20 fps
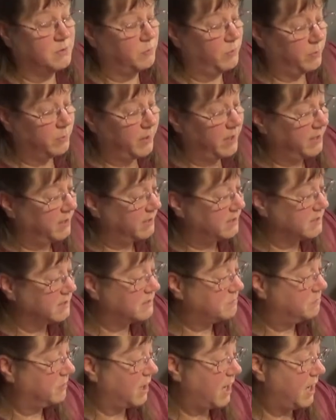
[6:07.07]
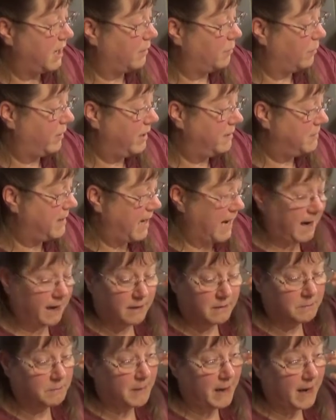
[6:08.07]
We read his blog way
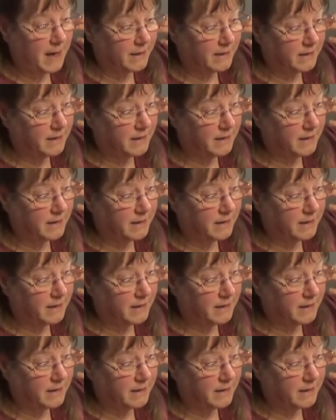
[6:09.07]
back